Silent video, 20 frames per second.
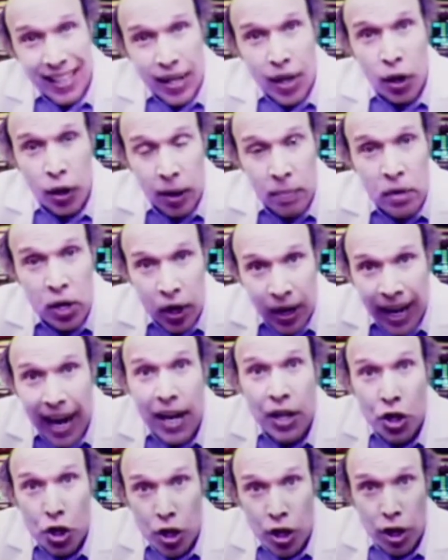It
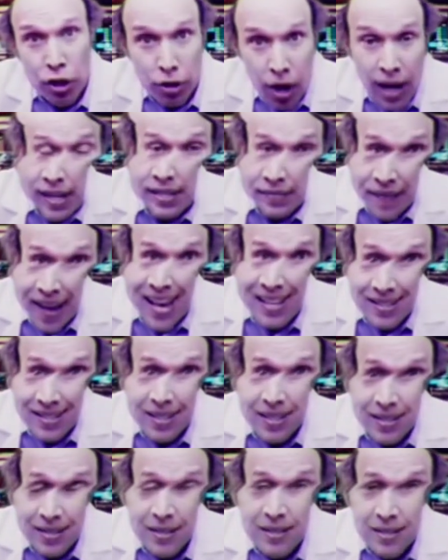gave me like
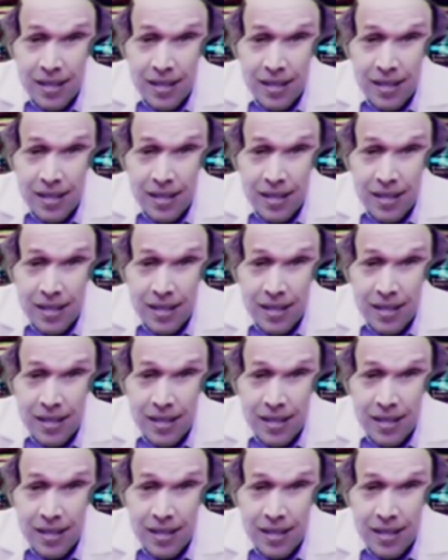Borderlands kind of